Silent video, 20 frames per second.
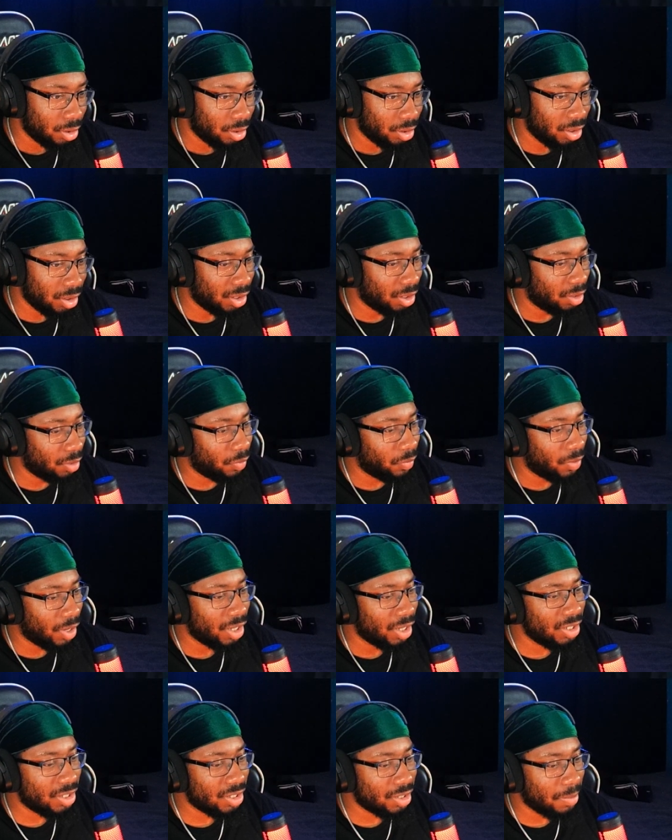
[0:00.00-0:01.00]
Yo, why
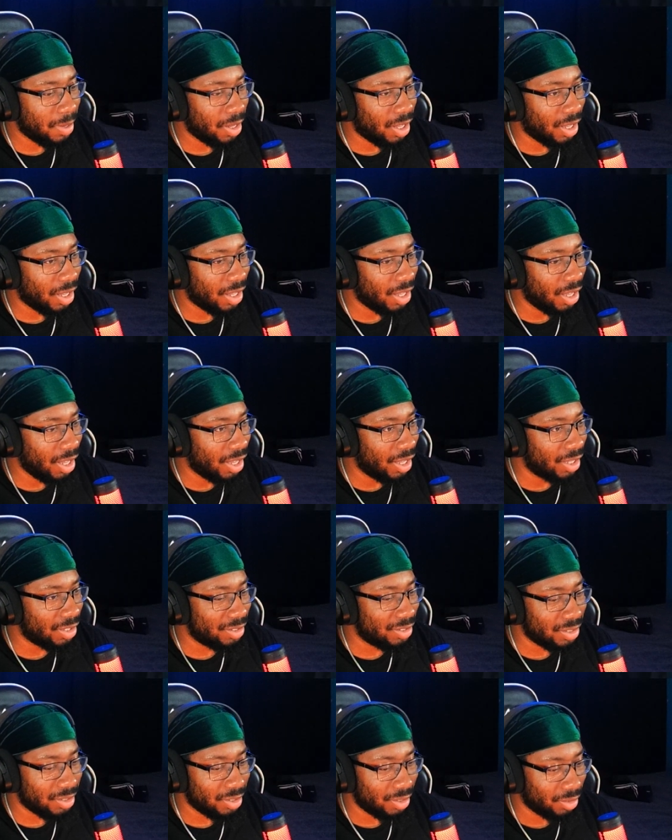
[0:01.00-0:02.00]
did he just make a
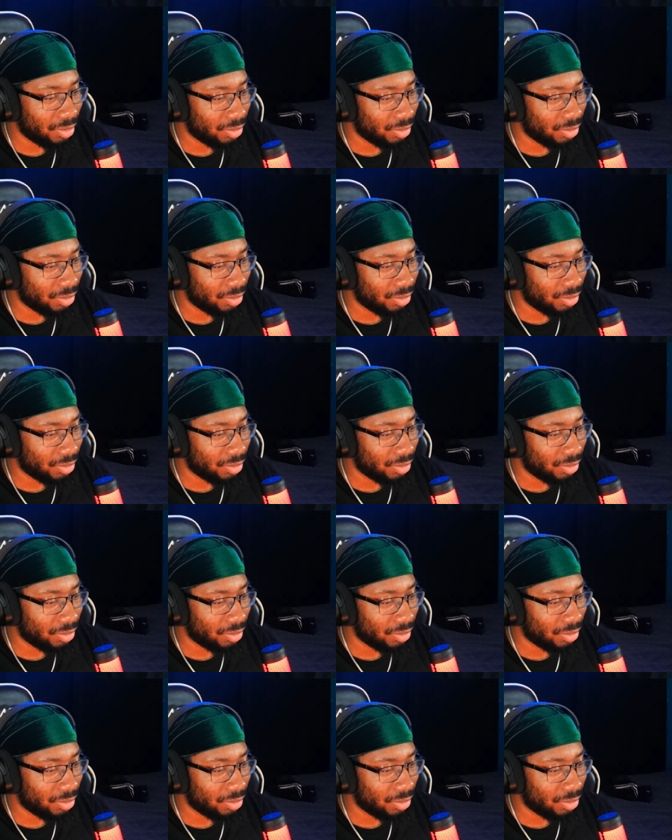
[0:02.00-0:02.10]
cat?